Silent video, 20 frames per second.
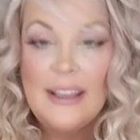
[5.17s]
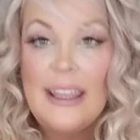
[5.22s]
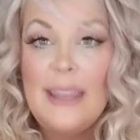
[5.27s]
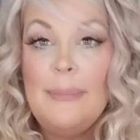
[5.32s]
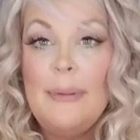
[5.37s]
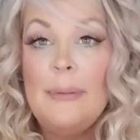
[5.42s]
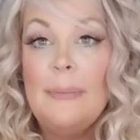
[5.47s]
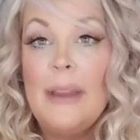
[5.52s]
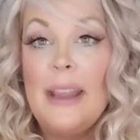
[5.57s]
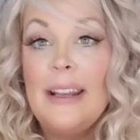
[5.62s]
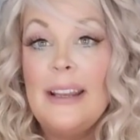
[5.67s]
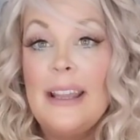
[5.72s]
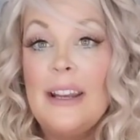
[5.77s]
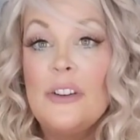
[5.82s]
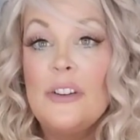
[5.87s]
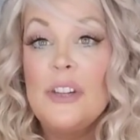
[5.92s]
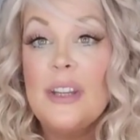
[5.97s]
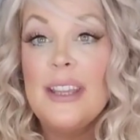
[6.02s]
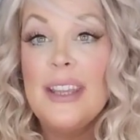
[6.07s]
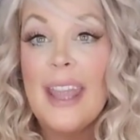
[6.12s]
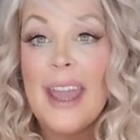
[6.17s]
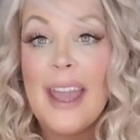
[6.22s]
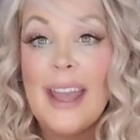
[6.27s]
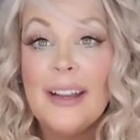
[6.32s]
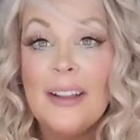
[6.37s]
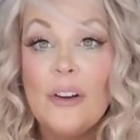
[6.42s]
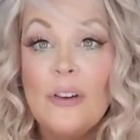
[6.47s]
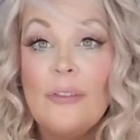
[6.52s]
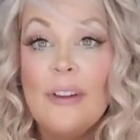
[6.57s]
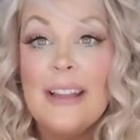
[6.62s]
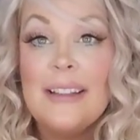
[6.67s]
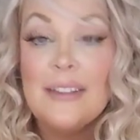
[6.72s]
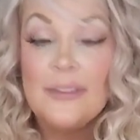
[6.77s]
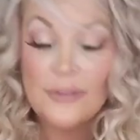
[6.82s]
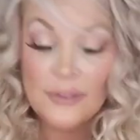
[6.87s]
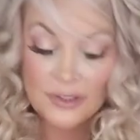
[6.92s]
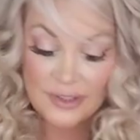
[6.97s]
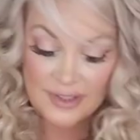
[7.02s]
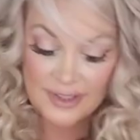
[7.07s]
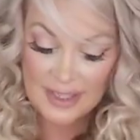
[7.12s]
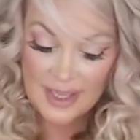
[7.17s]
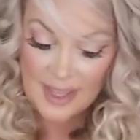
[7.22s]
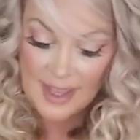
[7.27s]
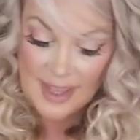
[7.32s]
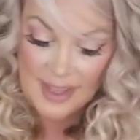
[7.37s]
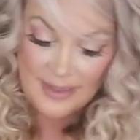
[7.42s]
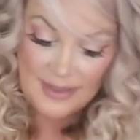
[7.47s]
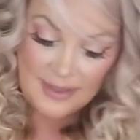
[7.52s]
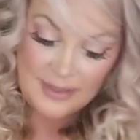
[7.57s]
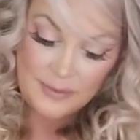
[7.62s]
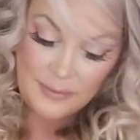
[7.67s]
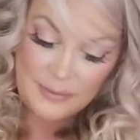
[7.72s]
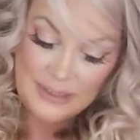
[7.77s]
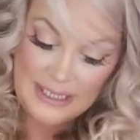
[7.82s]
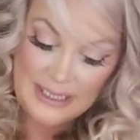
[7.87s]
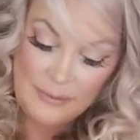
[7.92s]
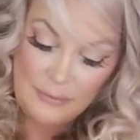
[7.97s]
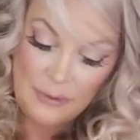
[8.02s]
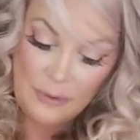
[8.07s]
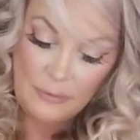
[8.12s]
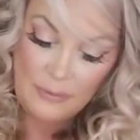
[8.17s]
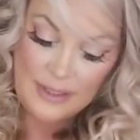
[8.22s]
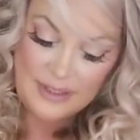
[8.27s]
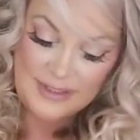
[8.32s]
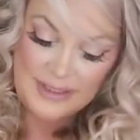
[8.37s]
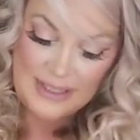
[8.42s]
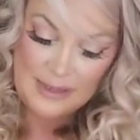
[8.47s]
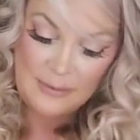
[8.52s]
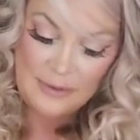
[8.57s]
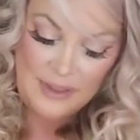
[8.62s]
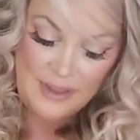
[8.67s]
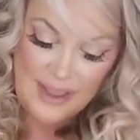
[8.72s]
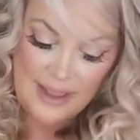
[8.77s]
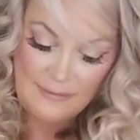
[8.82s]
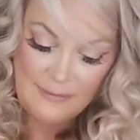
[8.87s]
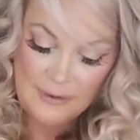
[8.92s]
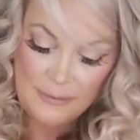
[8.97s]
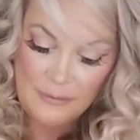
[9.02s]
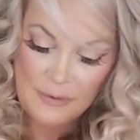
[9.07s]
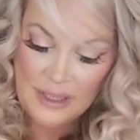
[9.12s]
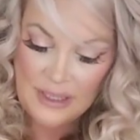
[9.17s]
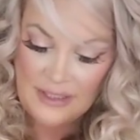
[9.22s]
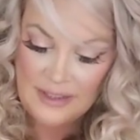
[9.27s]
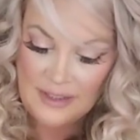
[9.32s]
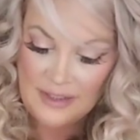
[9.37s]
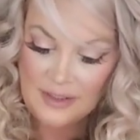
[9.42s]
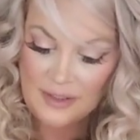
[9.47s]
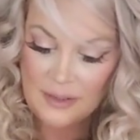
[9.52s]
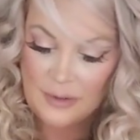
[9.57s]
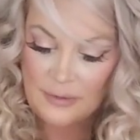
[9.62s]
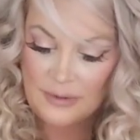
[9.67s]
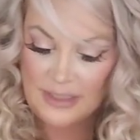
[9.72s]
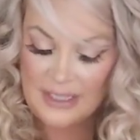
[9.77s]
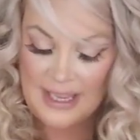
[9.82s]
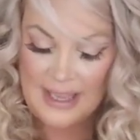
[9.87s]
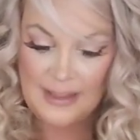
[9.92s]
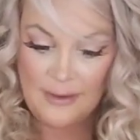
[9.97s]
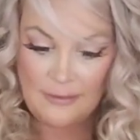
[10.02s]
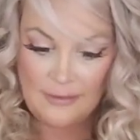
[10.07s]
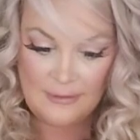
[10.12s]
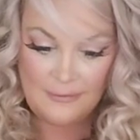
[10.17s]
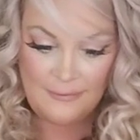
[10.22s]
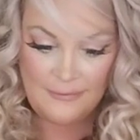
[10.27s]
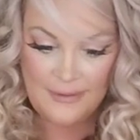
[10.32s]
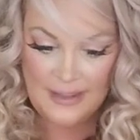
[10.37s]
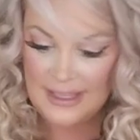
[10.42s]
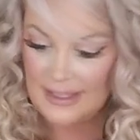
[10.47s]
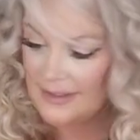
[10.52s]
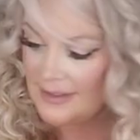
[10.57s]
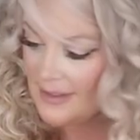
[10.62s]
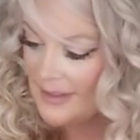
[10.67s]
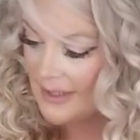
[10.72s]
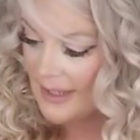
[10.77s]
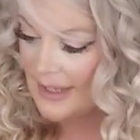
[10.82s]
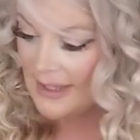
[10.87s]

Keep in mind energy can go vice versa and this reading won't resonate with everyone, so take what fits